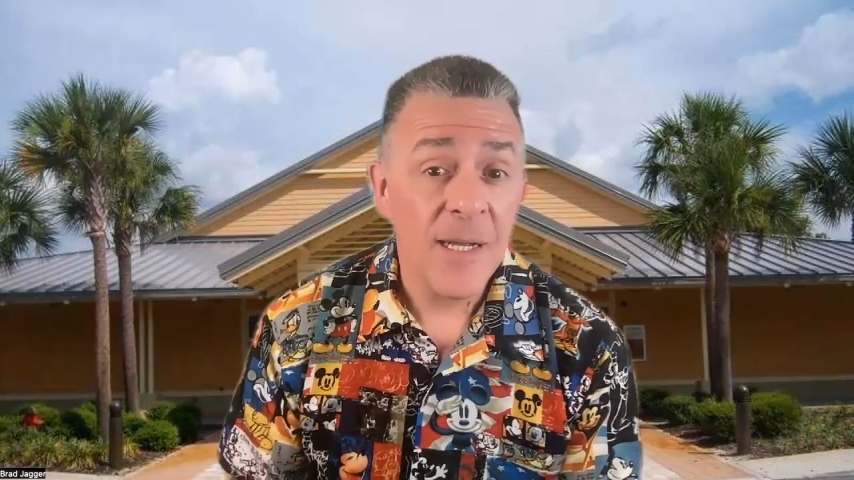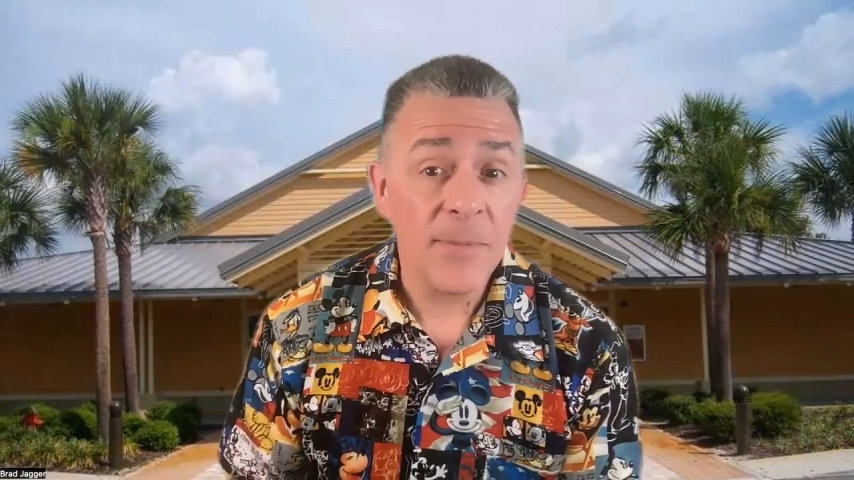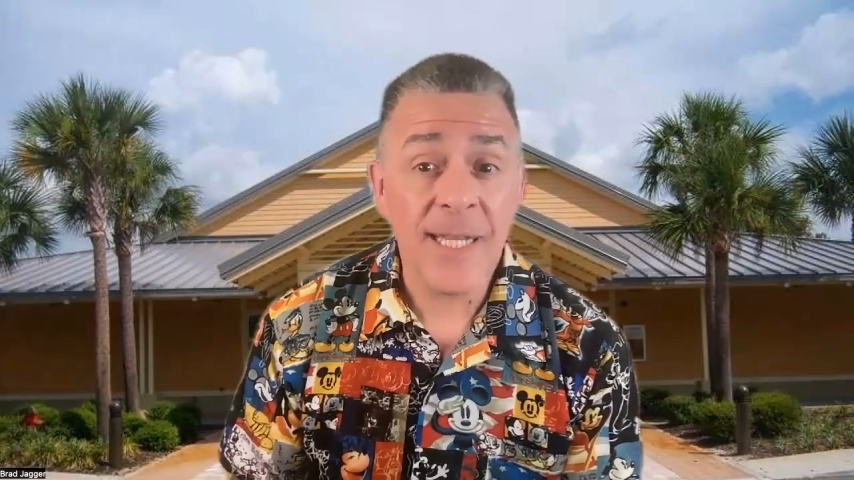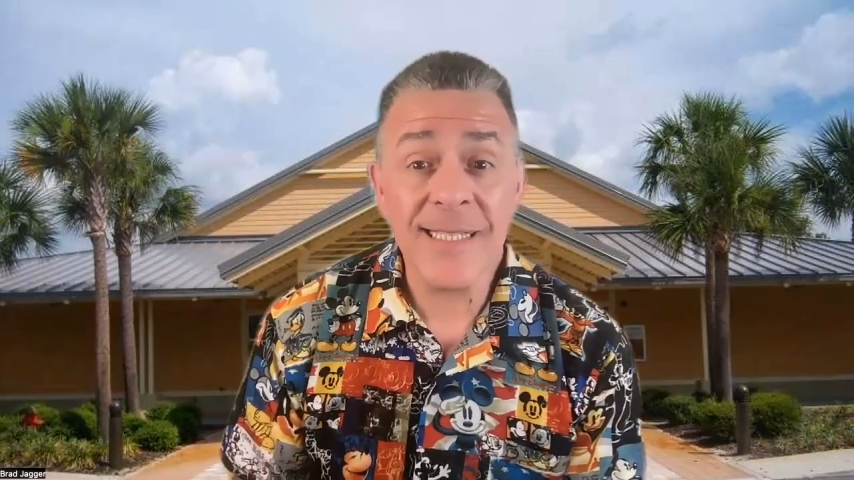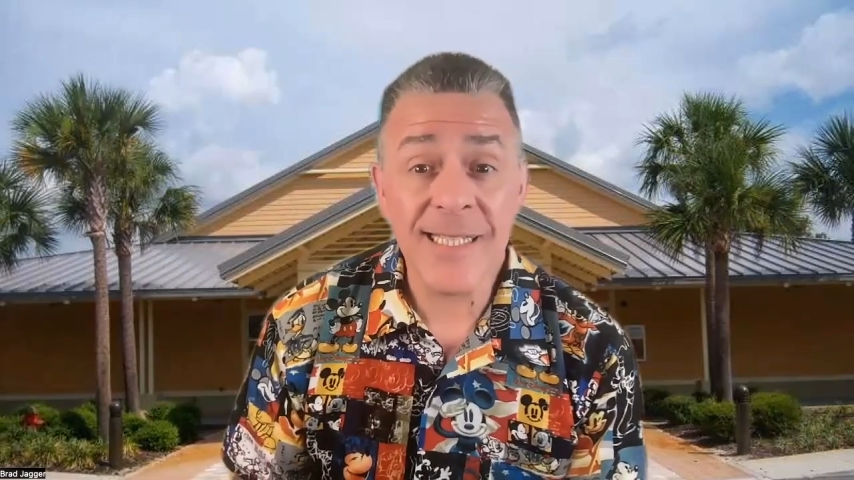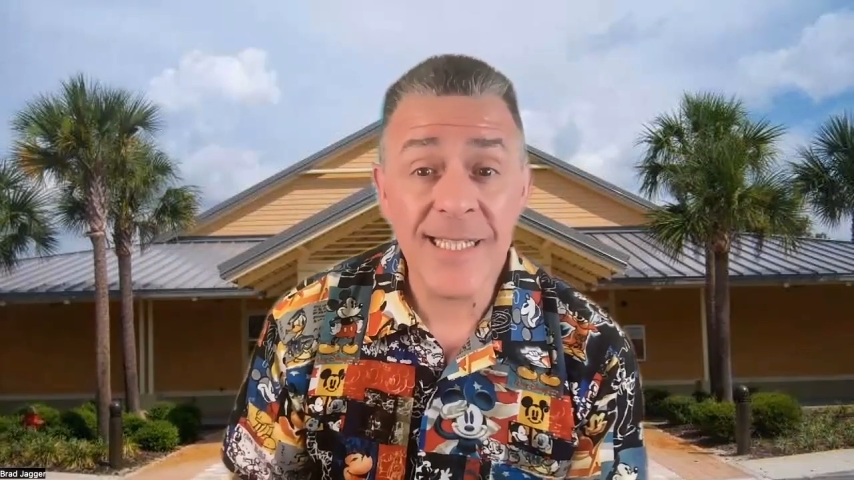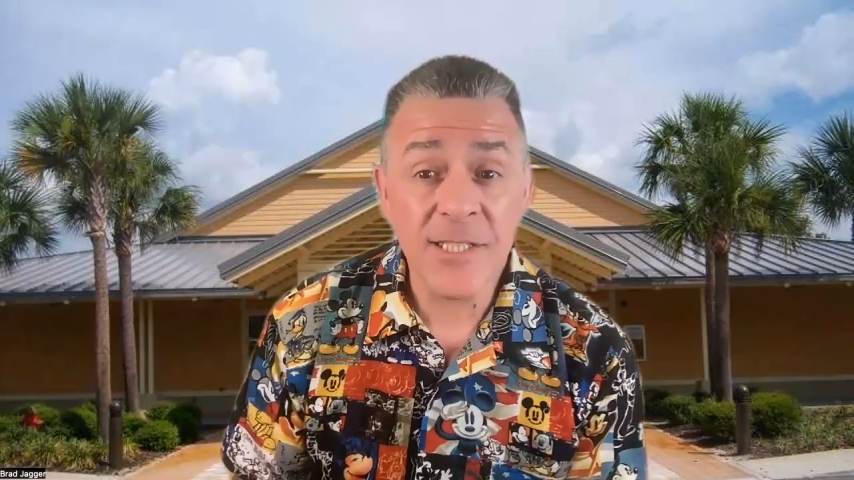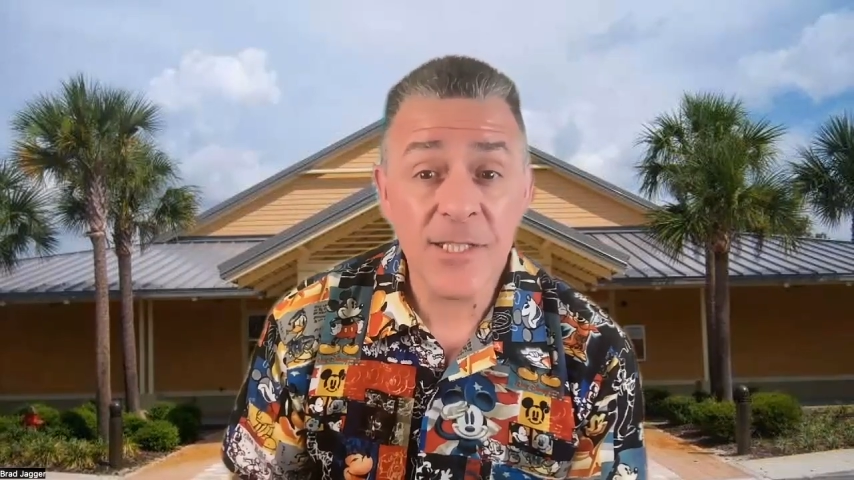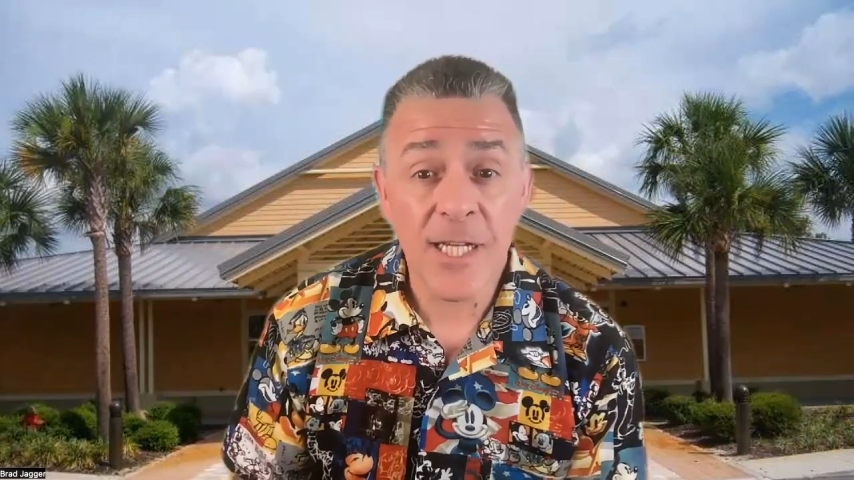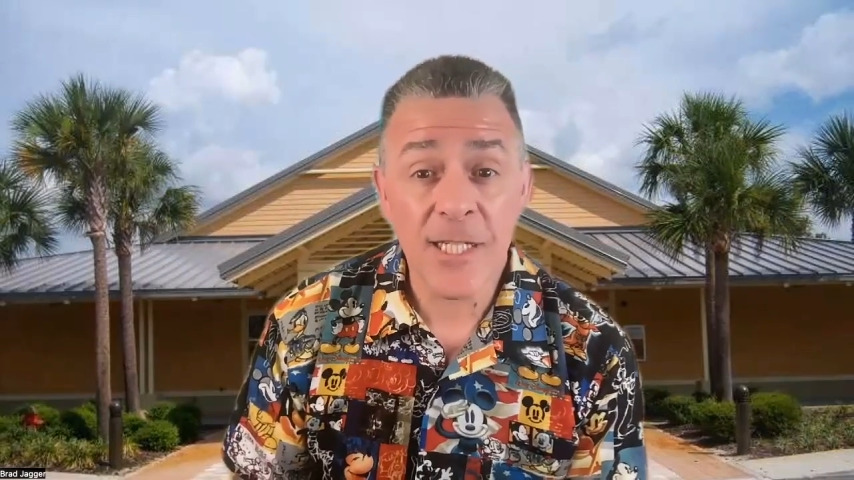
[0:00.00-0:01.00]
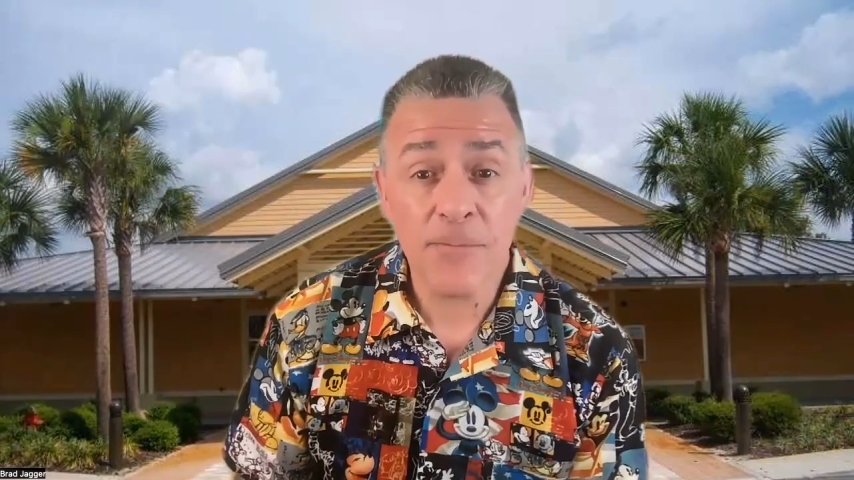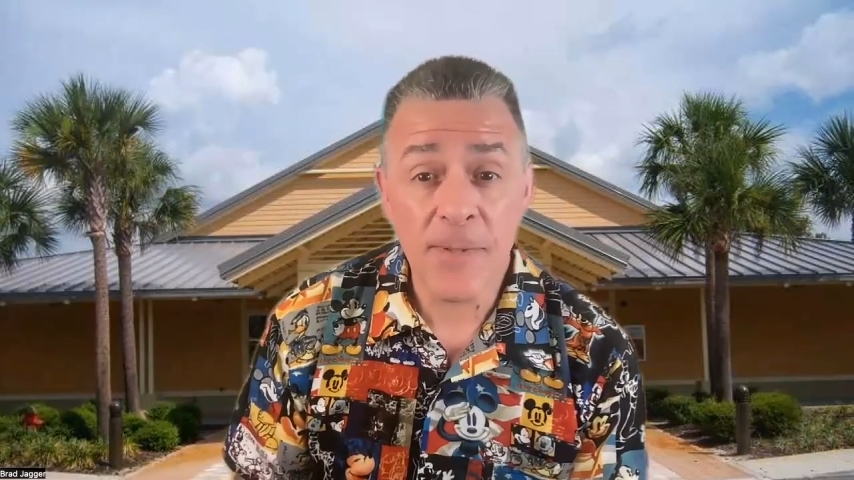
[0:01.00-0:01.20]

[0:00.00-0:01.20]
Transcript: placing chess